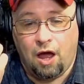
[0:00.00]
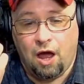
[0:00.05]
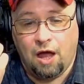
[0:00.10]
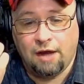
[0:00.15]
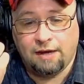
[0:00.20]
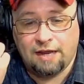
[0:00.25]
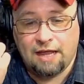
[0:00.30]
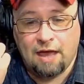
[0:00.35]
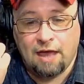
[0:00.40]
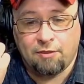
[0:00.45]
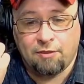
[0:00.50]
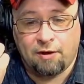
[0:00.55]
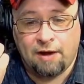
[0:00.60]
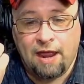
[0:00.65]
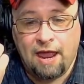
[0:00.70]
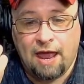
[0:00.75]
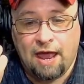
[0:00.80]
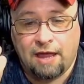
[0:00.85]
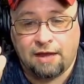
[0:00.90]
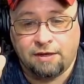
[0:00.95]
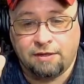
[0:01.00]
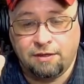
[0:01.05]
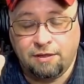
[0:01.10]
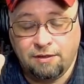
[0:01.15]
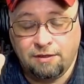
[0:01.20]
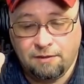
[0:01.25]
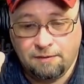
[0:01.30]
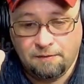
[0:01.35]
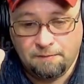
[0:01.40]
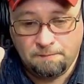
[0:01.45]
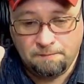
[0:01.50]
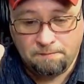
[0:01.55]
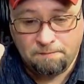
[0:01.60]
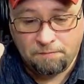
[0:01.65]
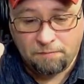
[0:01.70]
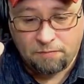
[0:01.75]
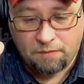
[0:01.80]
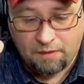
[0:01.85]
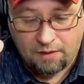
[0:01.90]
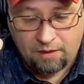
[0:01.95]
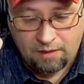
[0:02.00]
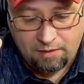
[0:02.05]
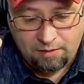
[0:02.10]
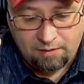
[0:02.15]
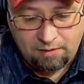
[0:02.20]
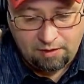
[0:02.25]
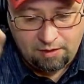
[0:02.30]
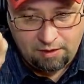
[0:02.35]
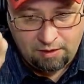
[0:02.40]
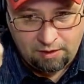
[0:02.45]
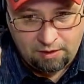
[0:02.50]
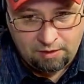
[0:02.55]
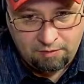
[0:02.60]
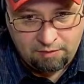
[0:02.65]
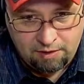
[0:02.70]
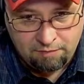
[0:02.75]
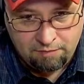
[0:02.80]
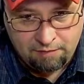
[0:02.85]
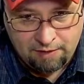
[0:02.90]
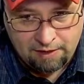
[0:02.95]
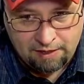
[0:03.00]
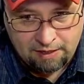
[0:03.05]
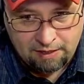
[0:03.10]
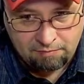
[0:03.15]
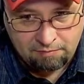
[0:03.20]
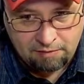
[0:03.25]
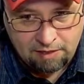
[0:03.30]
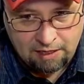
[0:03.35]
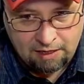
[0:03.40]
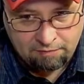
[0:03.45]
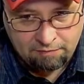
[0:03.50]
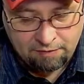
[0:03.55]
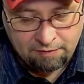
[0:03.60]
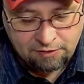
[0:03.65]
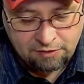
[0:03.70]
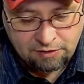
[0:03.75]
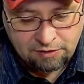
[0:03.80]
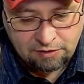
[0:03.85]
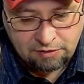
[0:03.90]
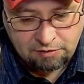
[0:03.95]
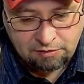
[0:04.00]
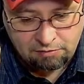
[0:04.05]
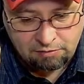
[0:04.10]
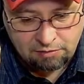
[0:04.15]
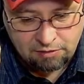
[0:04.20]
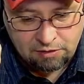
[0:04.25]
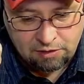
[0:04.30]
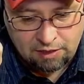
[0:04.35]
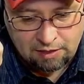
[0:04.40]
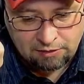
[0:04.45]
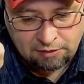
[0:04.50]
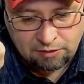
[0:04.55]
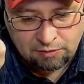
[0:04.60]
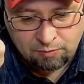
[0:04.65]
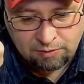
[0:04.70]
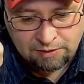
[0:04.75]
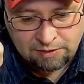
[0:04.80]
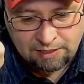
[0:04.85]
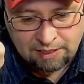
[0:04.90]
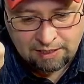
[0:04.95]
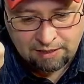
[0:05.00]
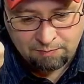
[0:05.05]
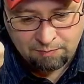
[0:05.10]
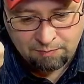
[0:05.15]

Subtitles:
On the other hand, if I can I finish this thought just 1 second,